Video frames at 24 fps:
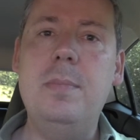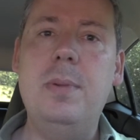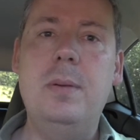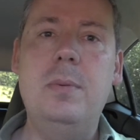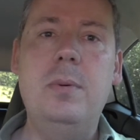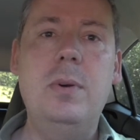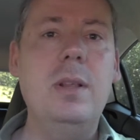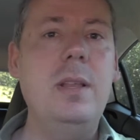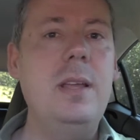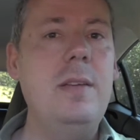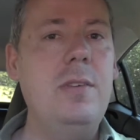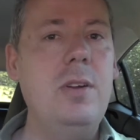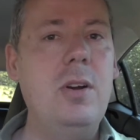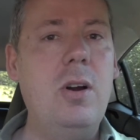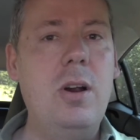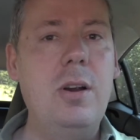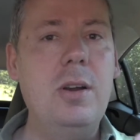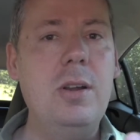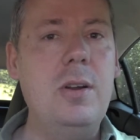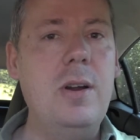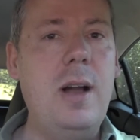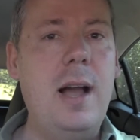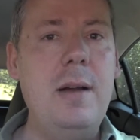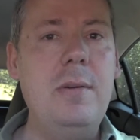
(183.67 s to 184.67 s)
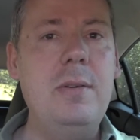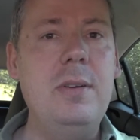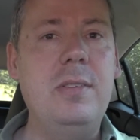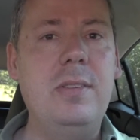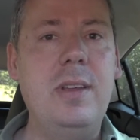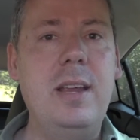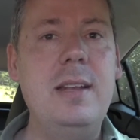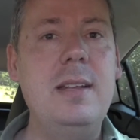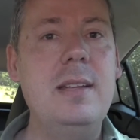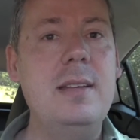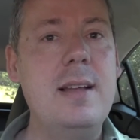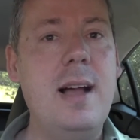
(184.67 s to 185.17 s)
But really, if you argue, I would
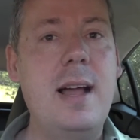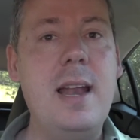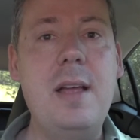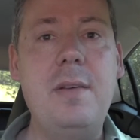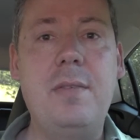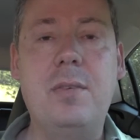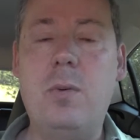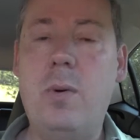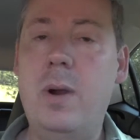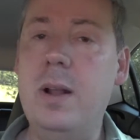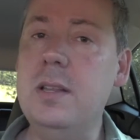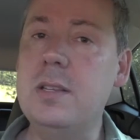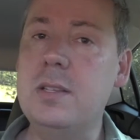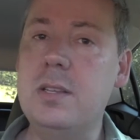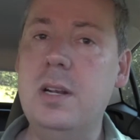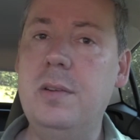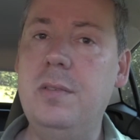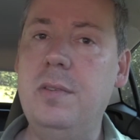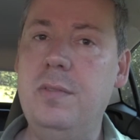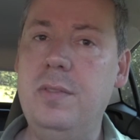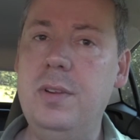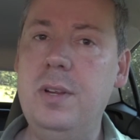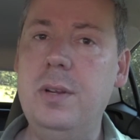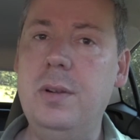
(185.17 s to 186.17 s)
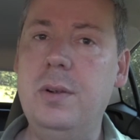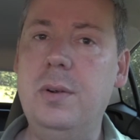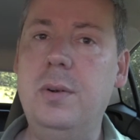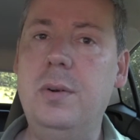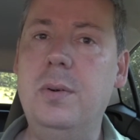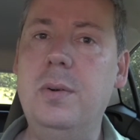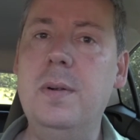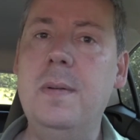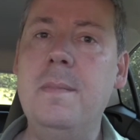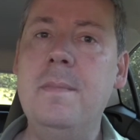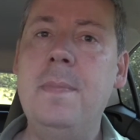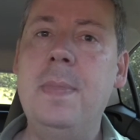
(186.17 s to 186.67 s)
say it did not have quite as good of a
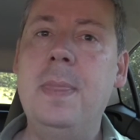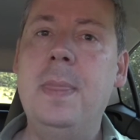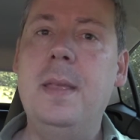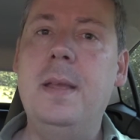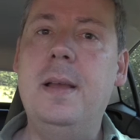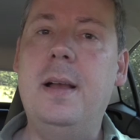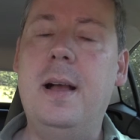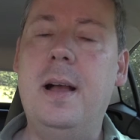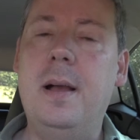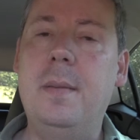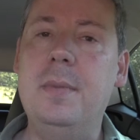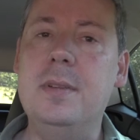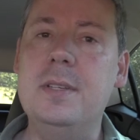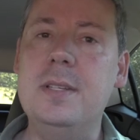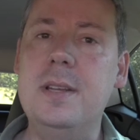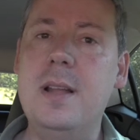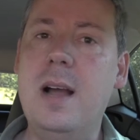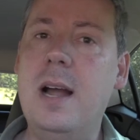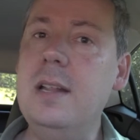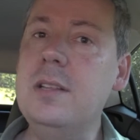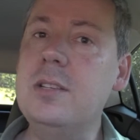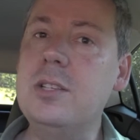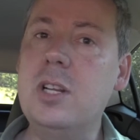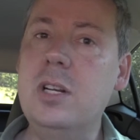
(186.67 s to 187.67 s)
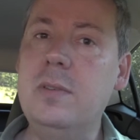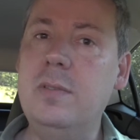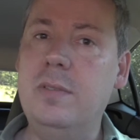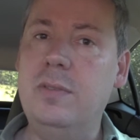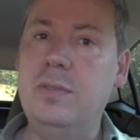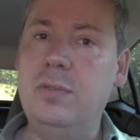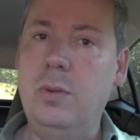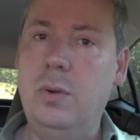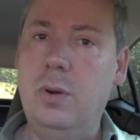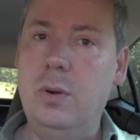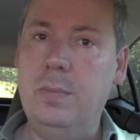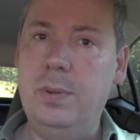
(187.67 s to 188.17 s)
view, is not as good of a
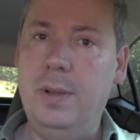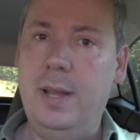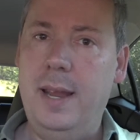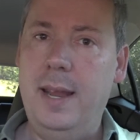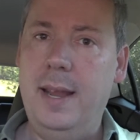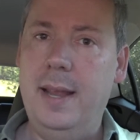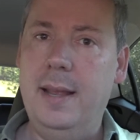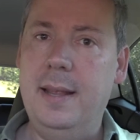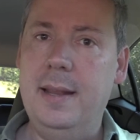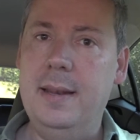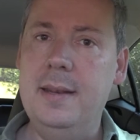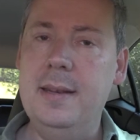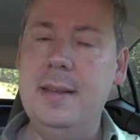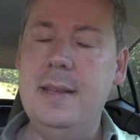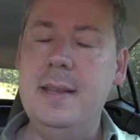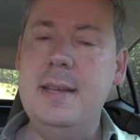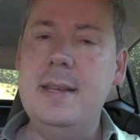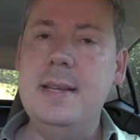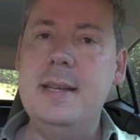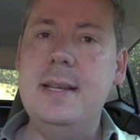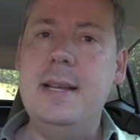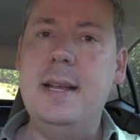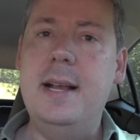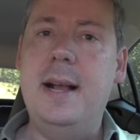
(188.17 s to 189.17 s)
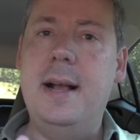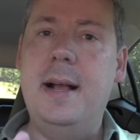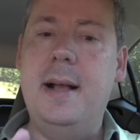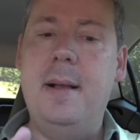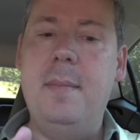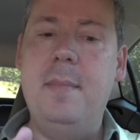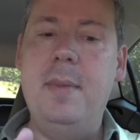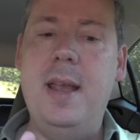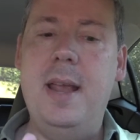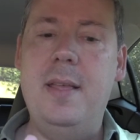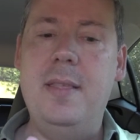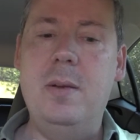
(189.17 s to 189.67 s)
floor plan,
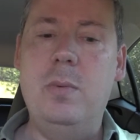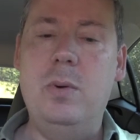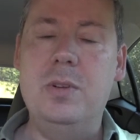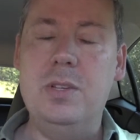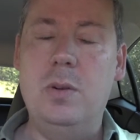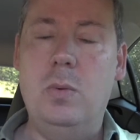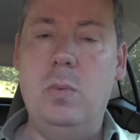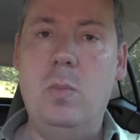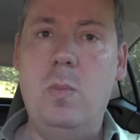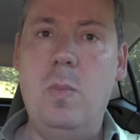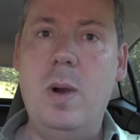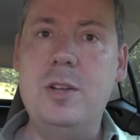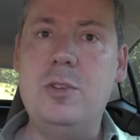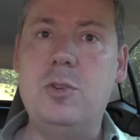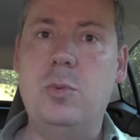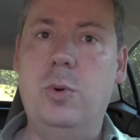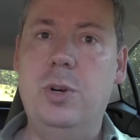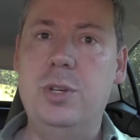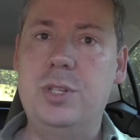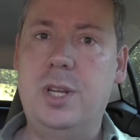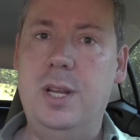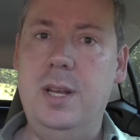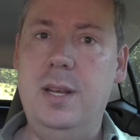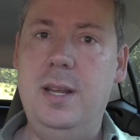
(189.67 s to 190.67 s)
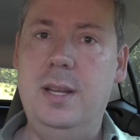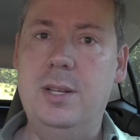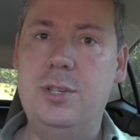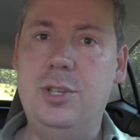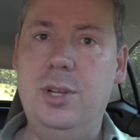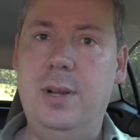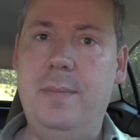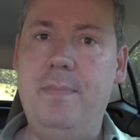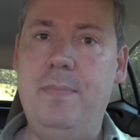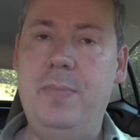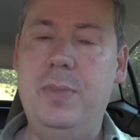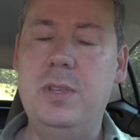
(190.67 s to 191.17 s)
and then was in much worse
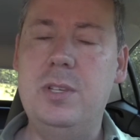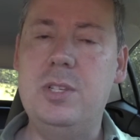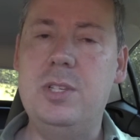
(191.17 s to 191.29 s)
condition.